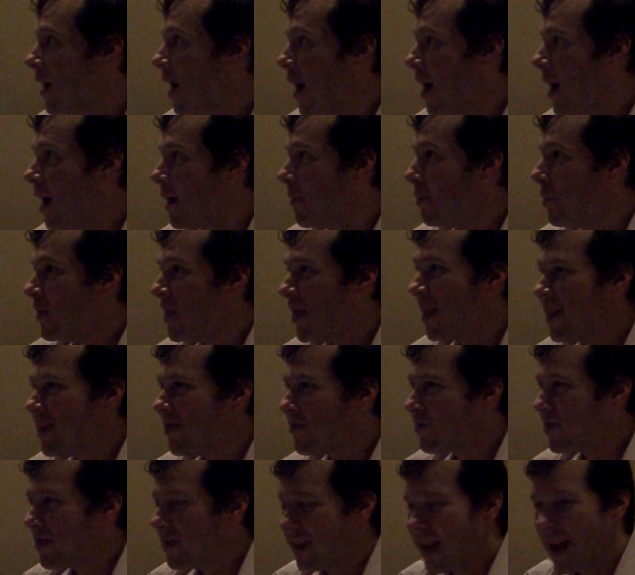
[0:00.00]
but they
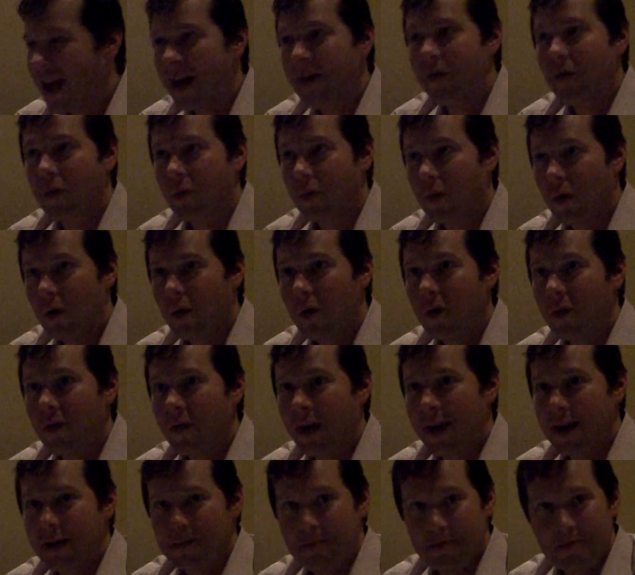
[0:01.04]
didn't really have a role
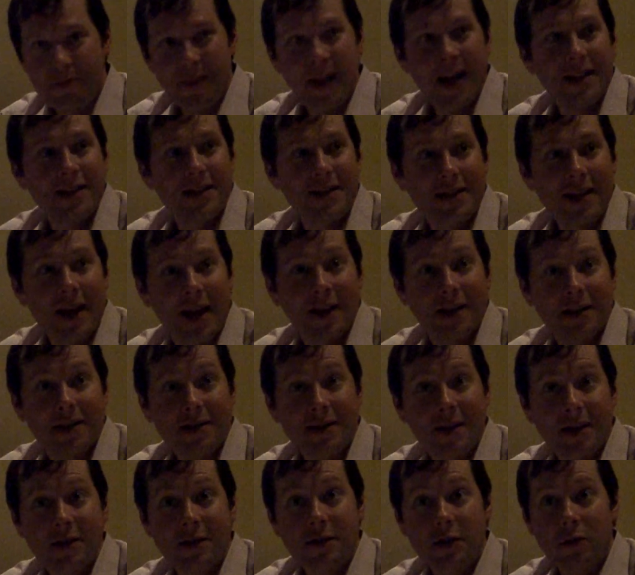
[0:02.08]
that made
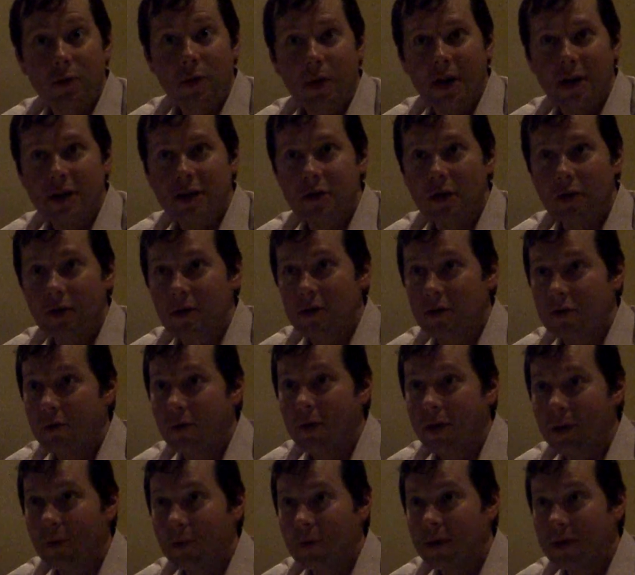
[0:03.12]
sense. And so what I started
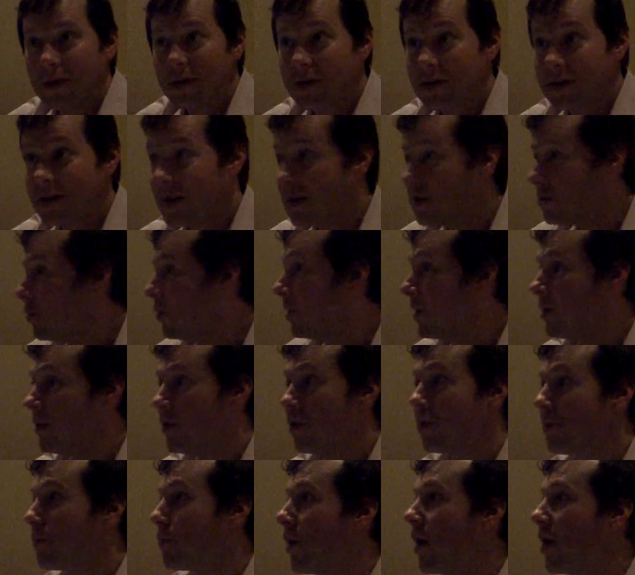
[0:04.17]
doing was doing little